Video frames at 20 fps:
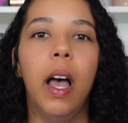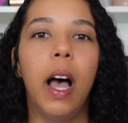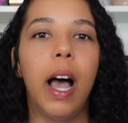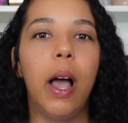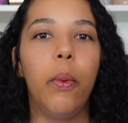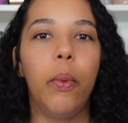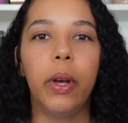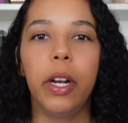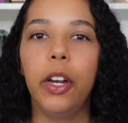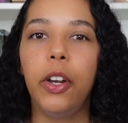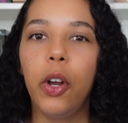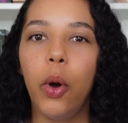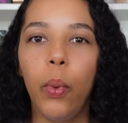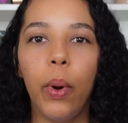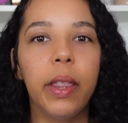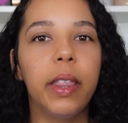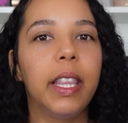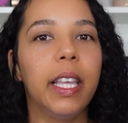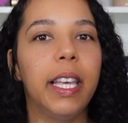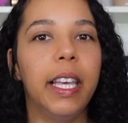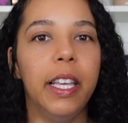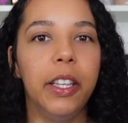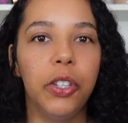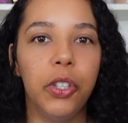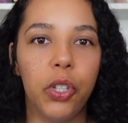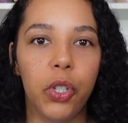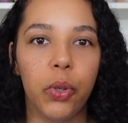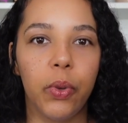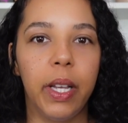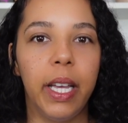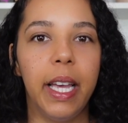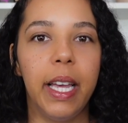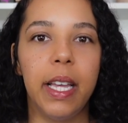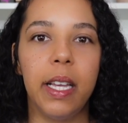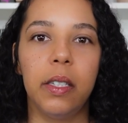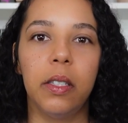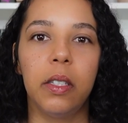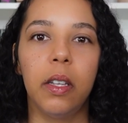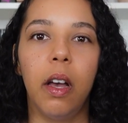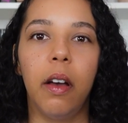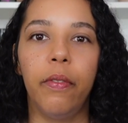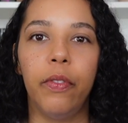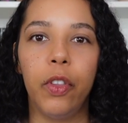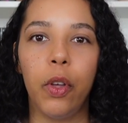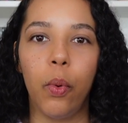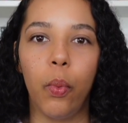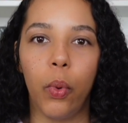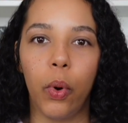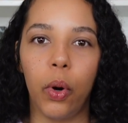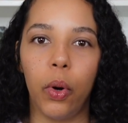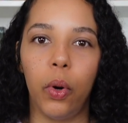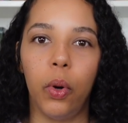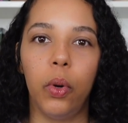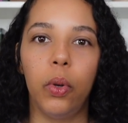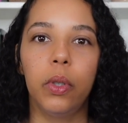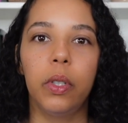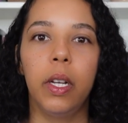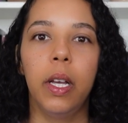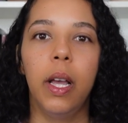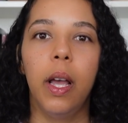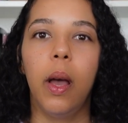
I want to know what the history is of the world.